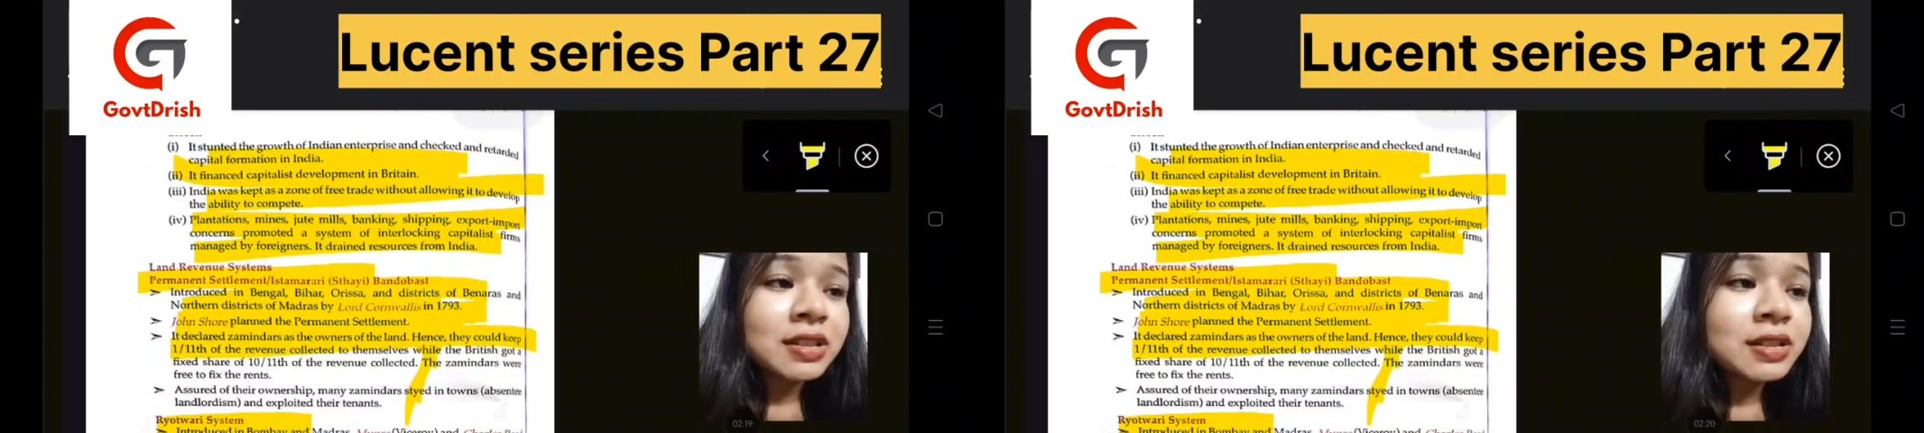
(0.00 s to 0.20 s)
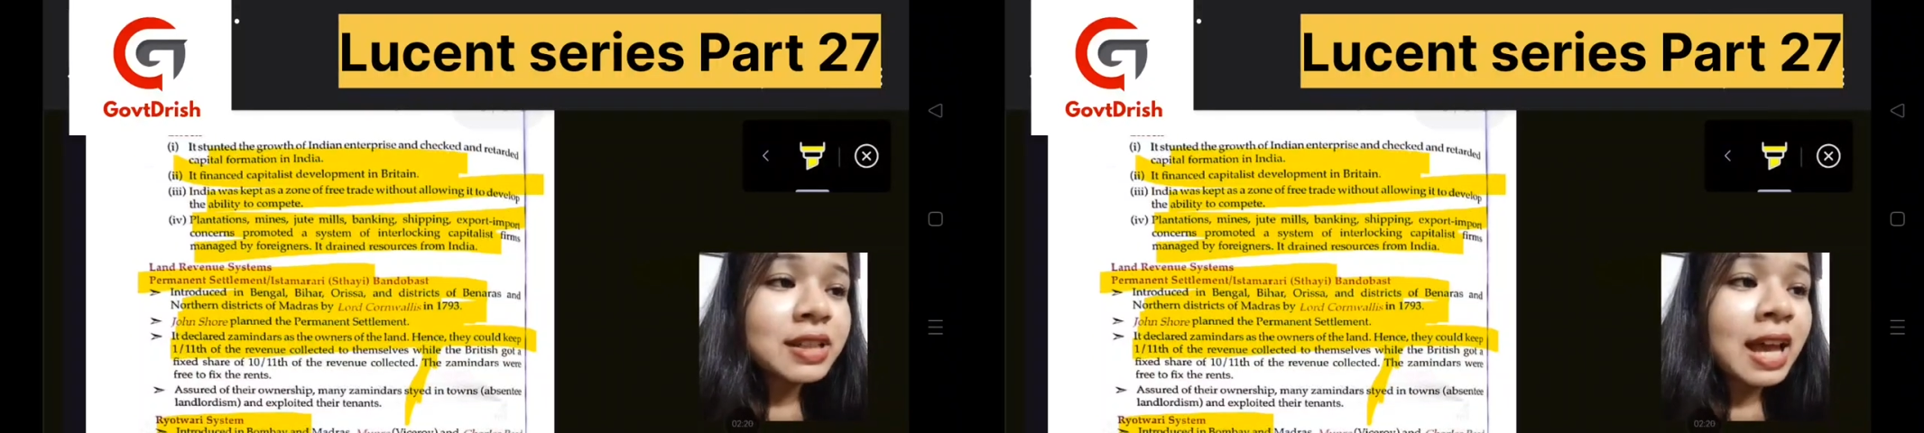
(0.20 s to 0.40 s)

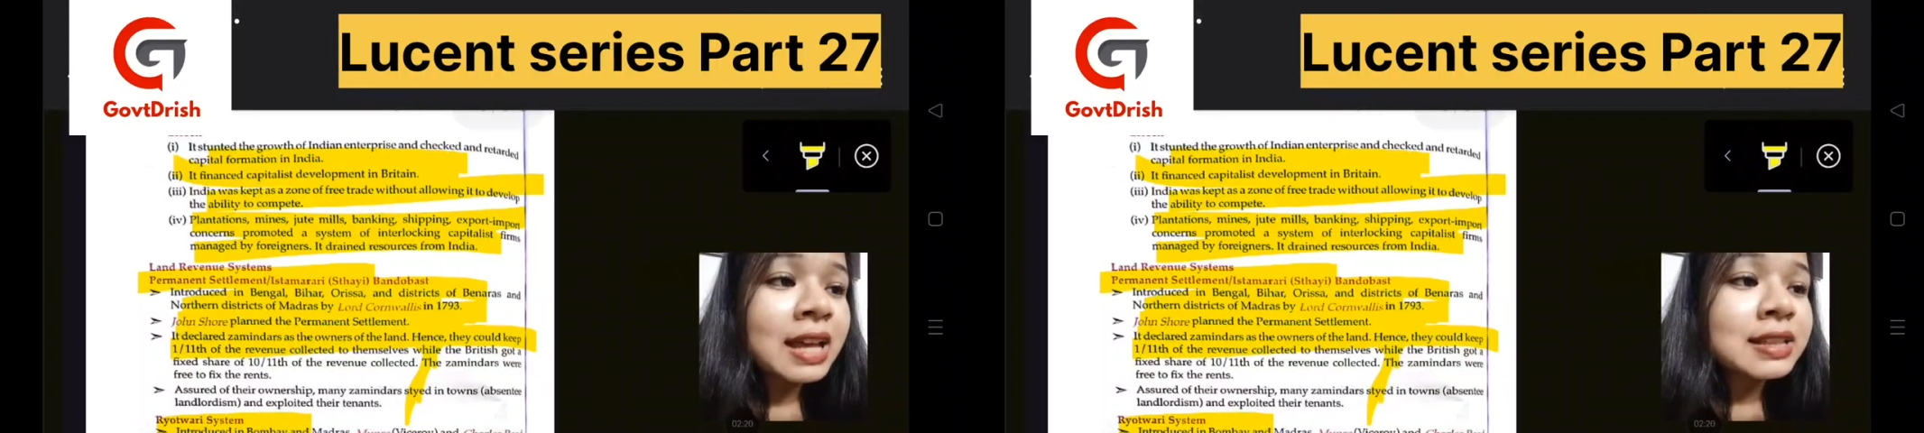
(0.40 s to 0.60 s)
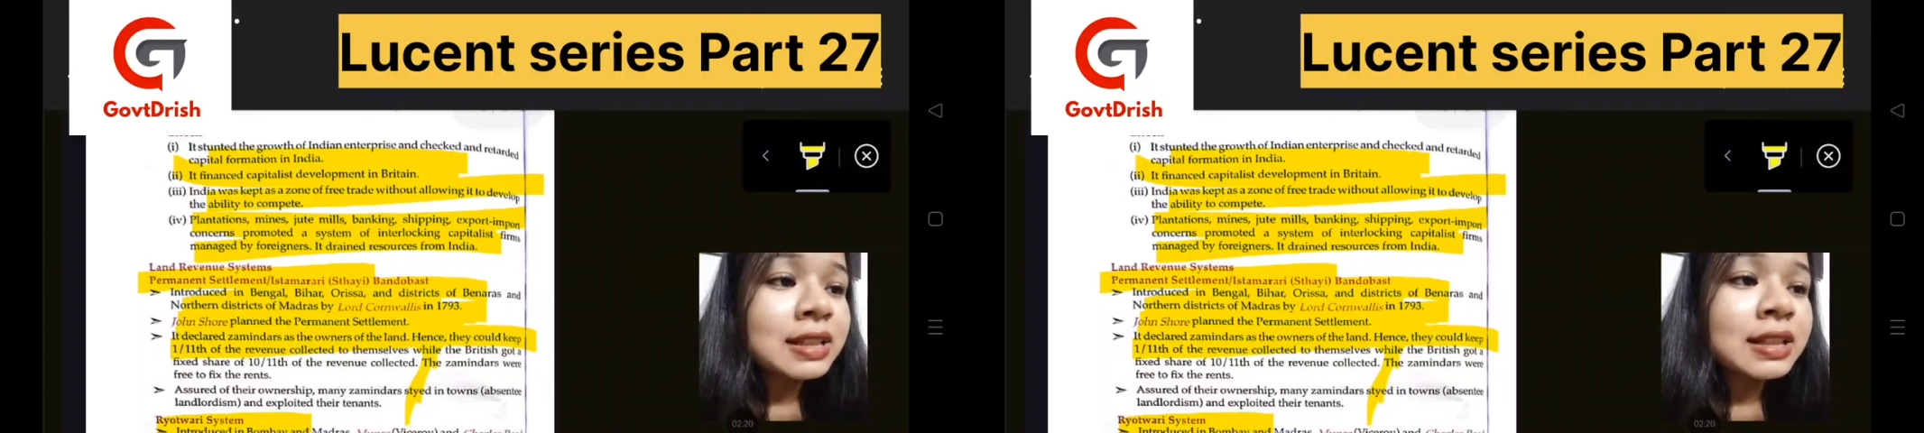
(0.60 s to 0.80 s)
as
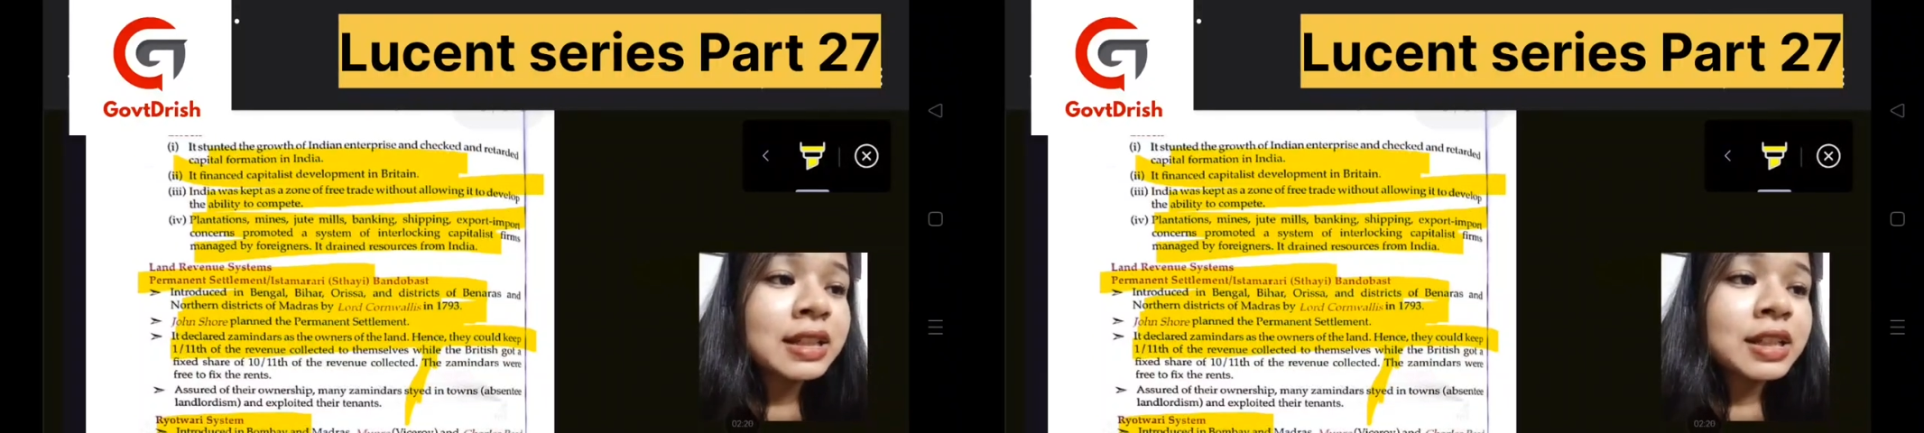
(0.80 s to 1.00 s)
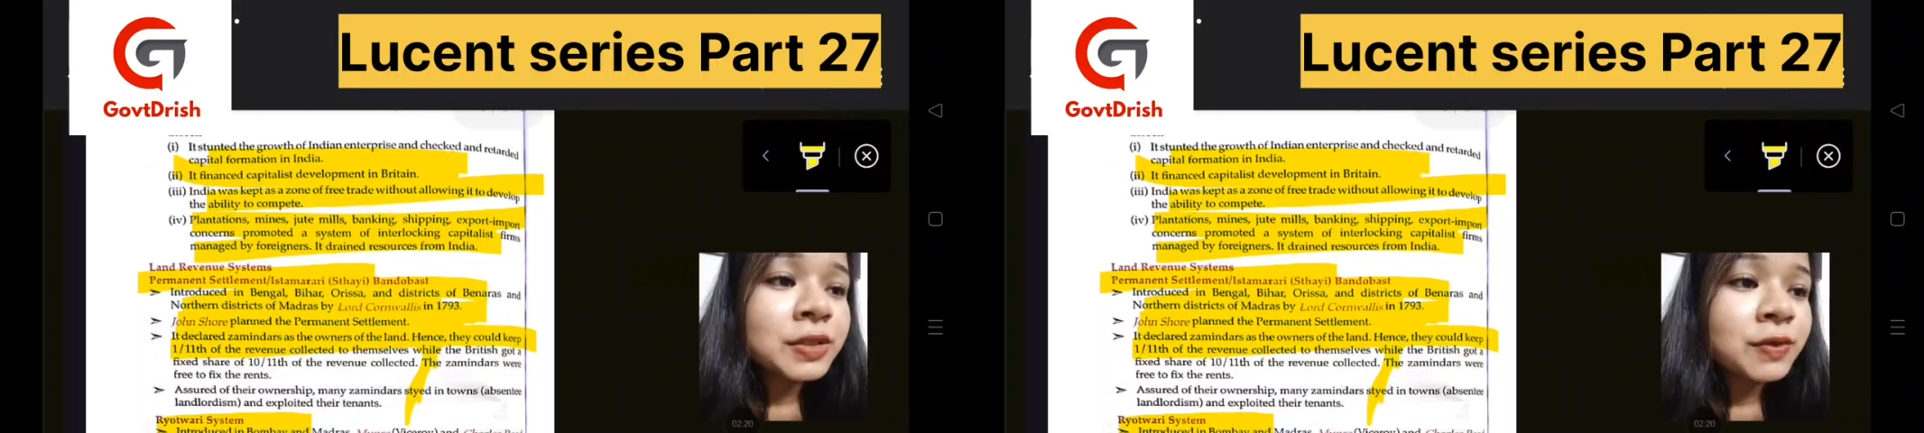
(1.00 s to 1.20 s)

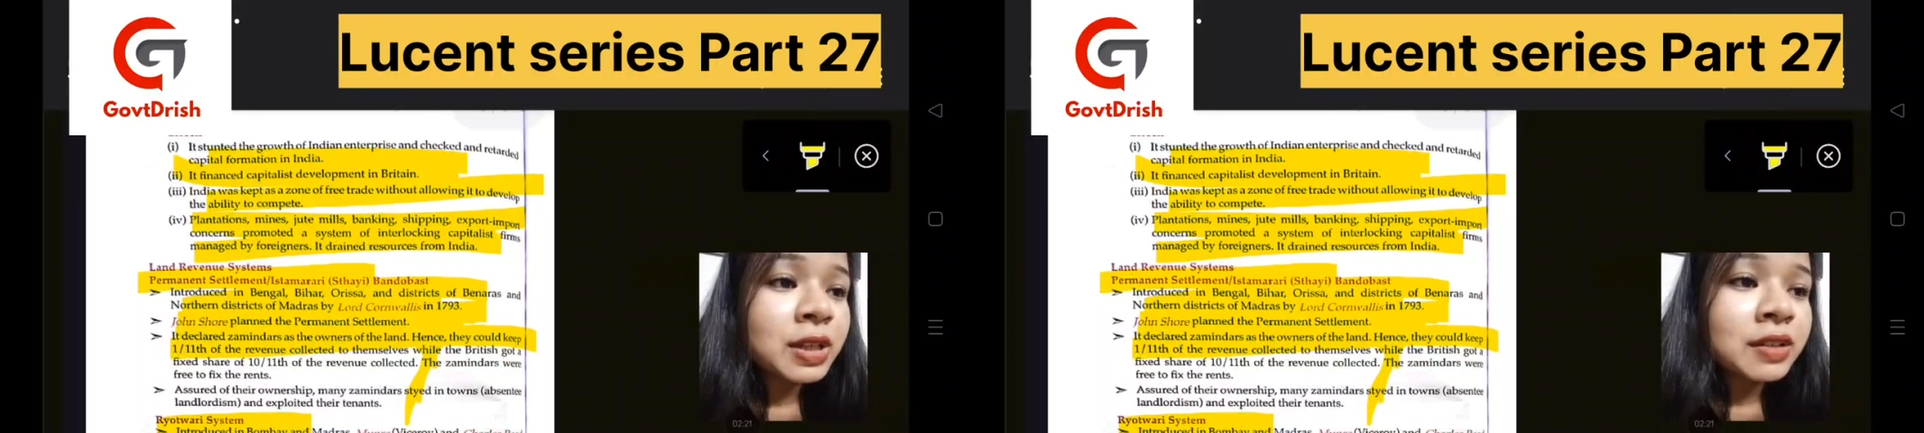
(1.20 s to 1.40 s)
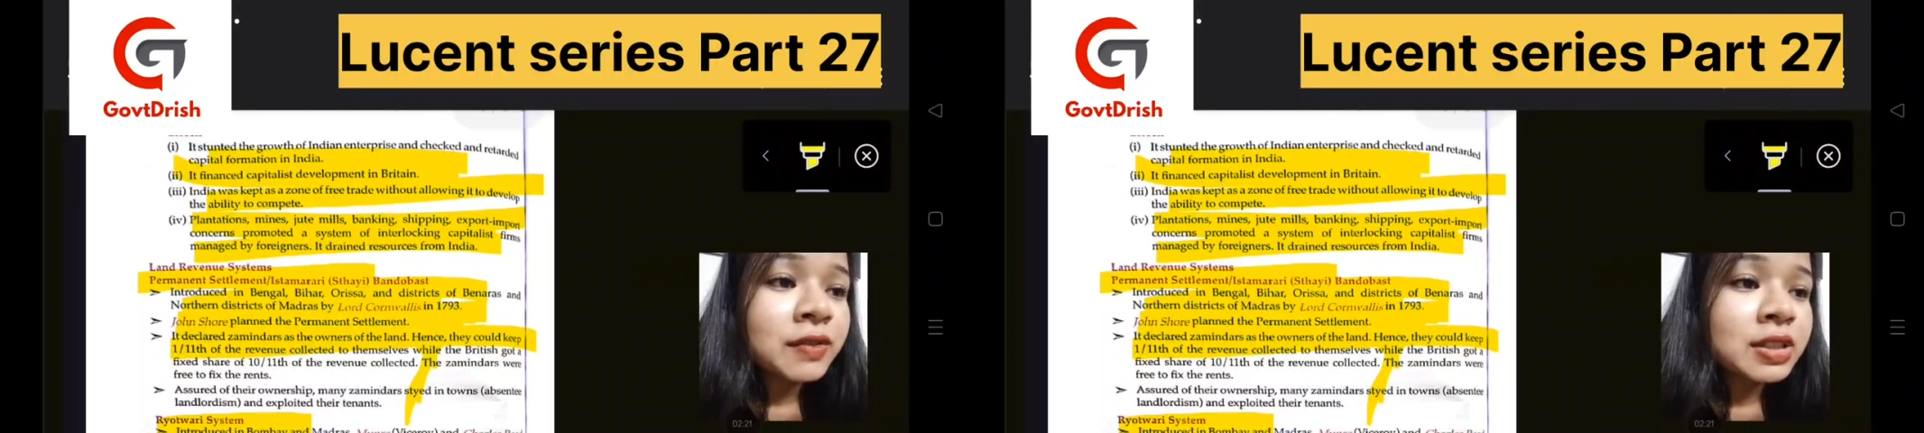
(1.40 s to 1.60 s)

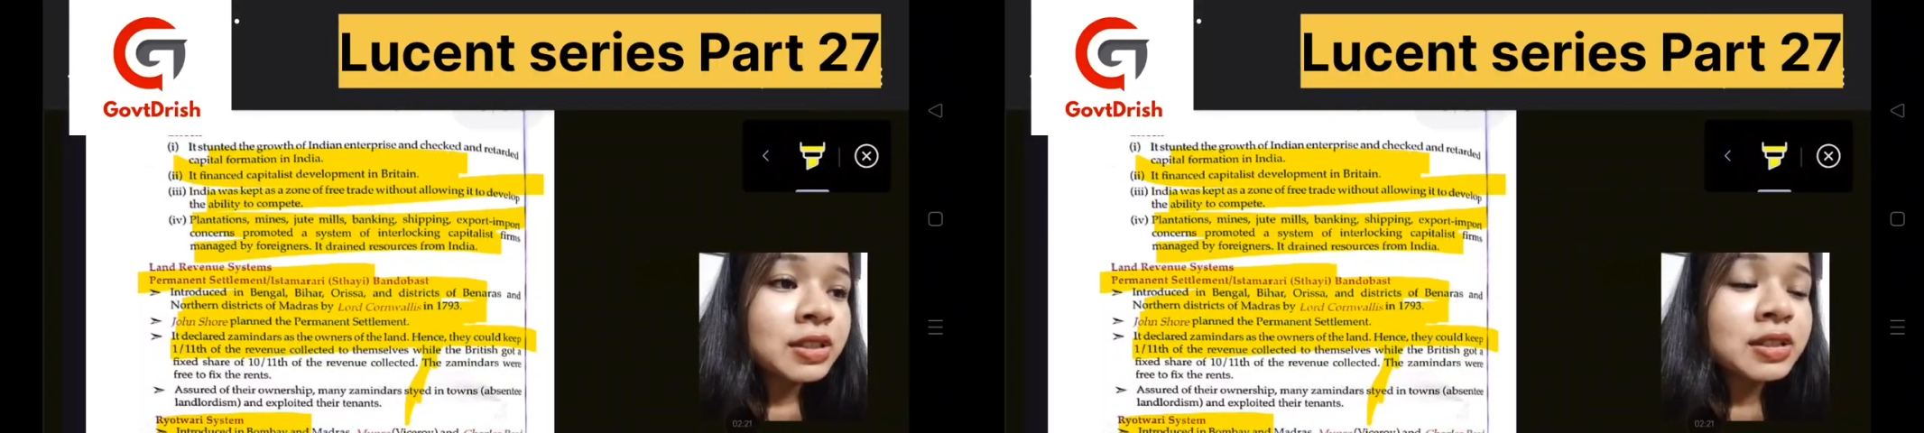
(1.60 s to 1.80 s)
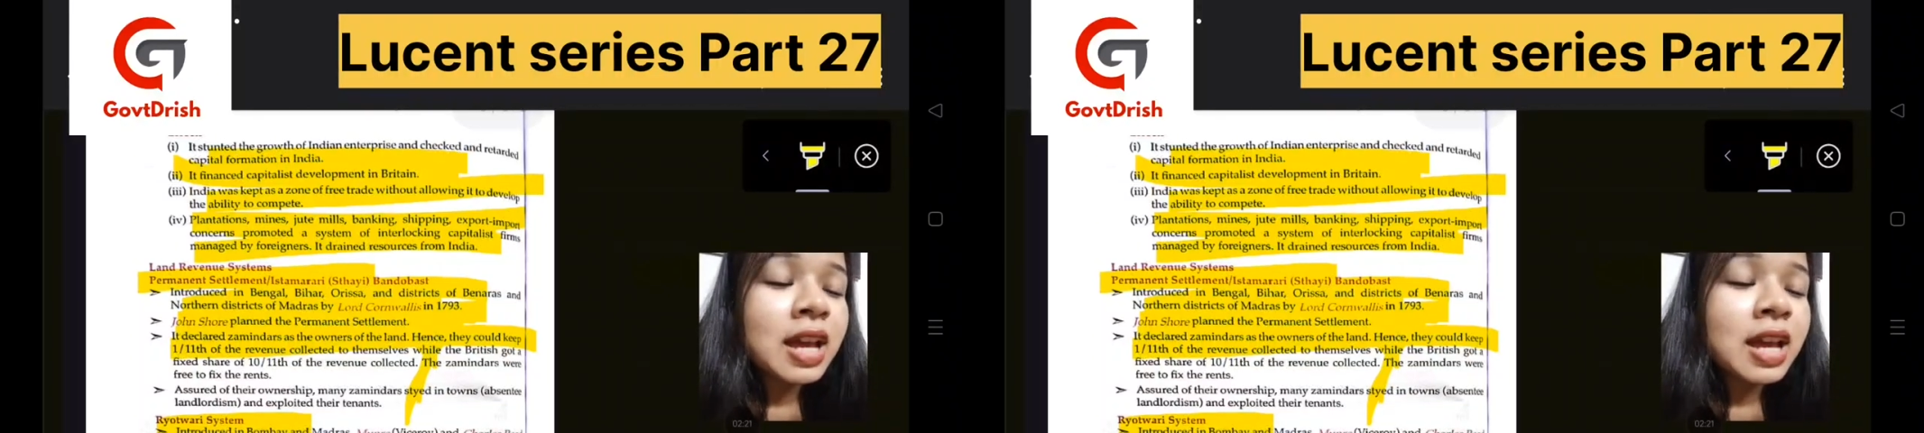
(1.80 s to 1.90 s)
investors had